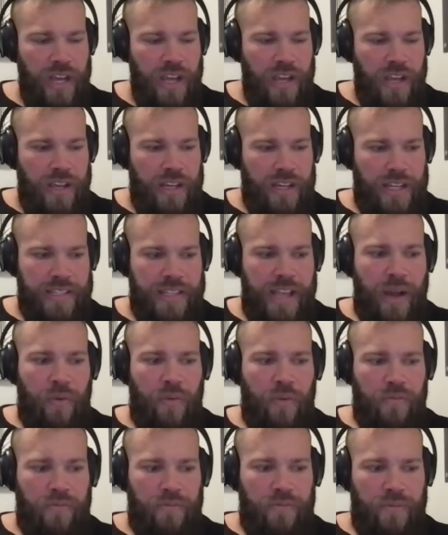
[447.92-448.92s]
Because that
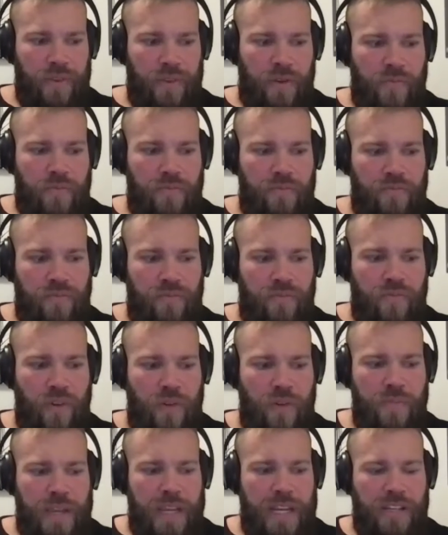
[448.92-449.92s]
would, you know,
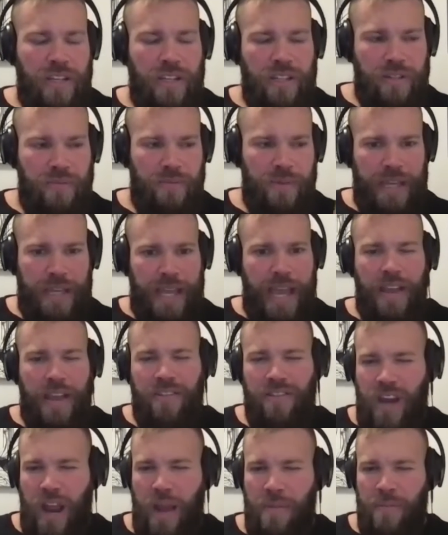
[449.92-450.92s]
for me, just be like, hey,
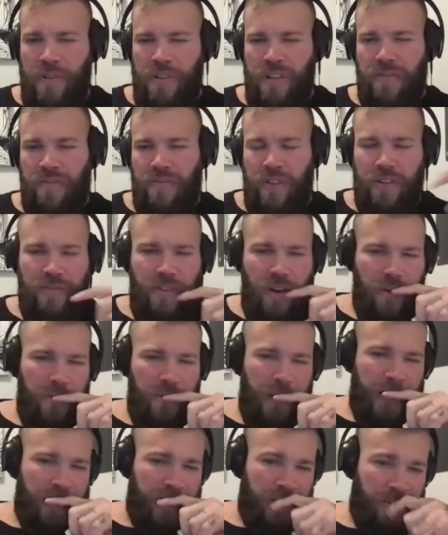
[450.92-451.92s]
strap yourself full of phone
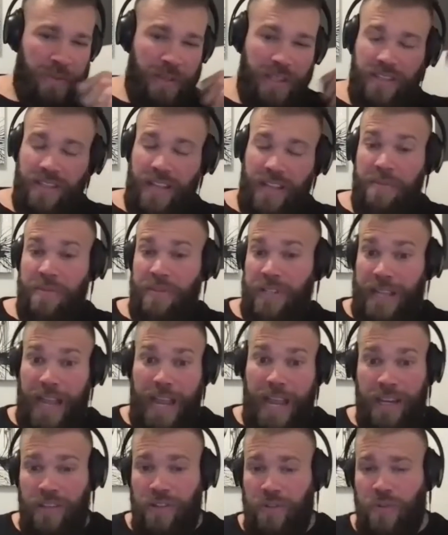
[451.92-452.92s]
books would be the same as like,
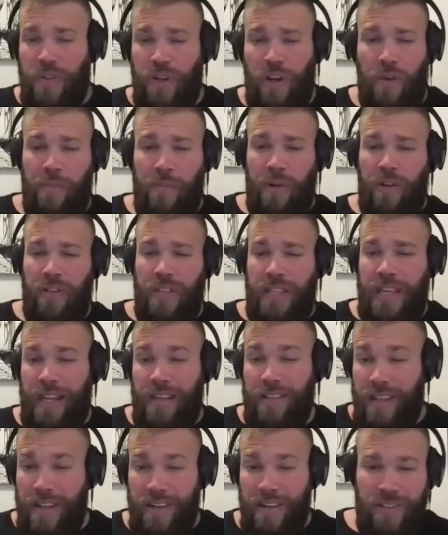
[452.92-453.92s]
hey, do terminal knee
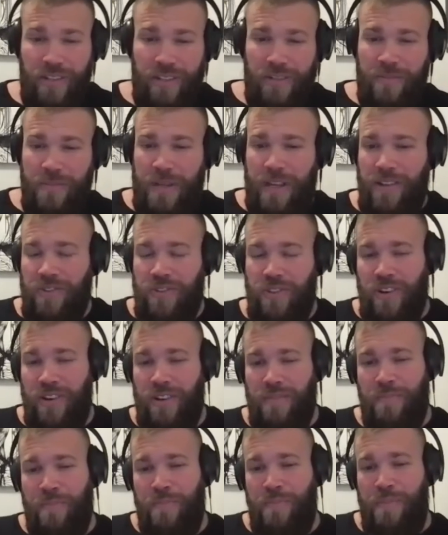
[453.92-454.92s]
extensions because
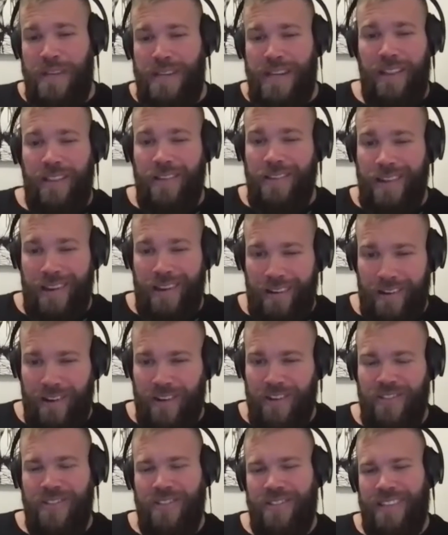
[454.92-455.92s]
your patella tendon
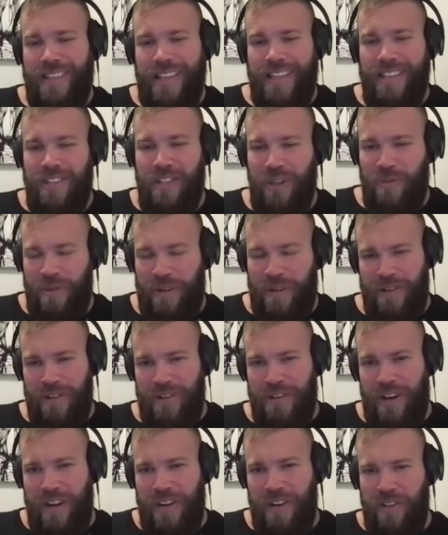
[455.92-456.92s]
hurts. Like, that's stupid. You're
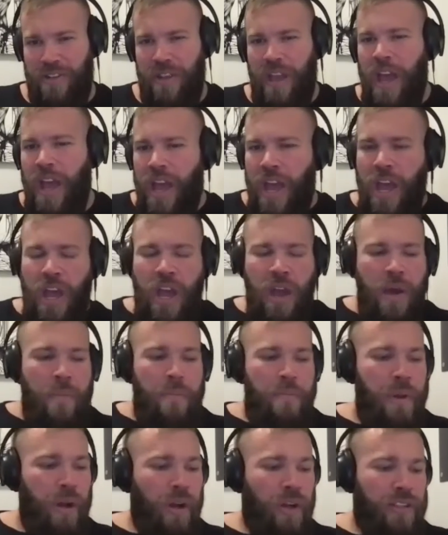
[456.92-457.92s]
trying to just
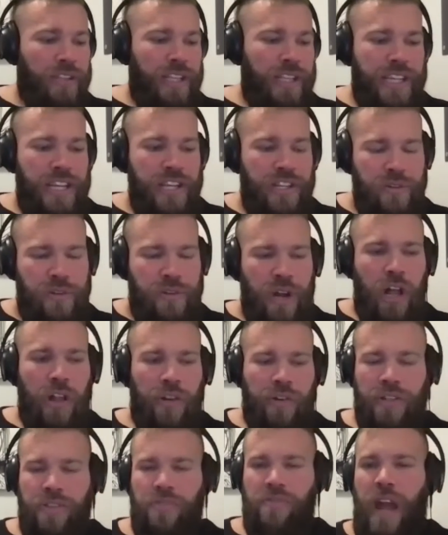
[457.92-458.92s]
build the tissue
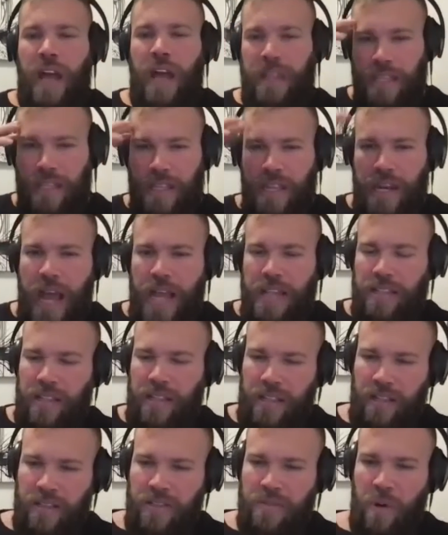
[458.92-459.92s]
tolerance rather than
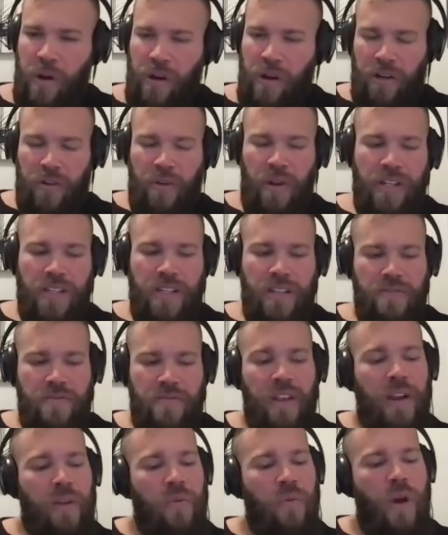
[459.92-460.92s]
asking the smarter question of
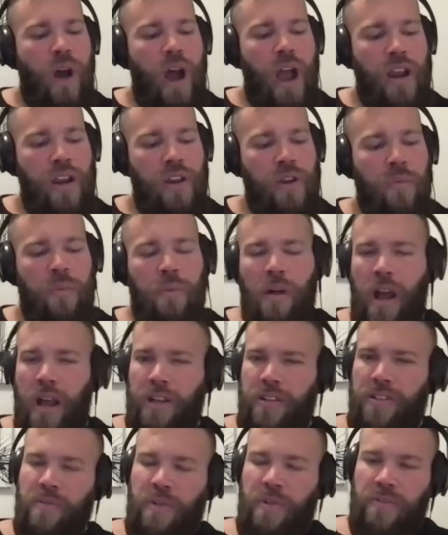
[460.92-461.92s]
like, why are you
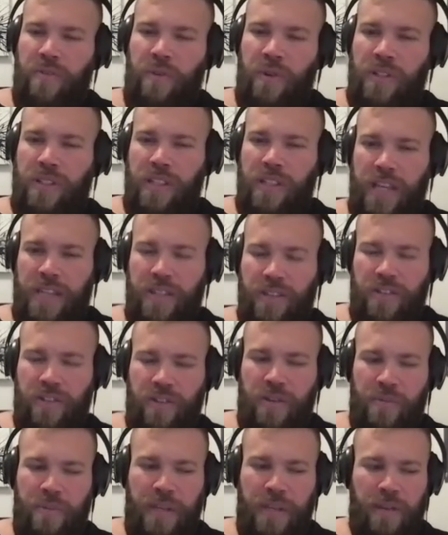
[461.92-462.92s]
applying so much force to that tissue
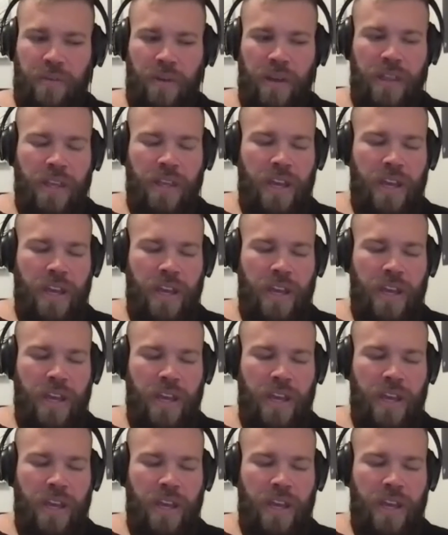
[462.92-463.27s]
to begin with?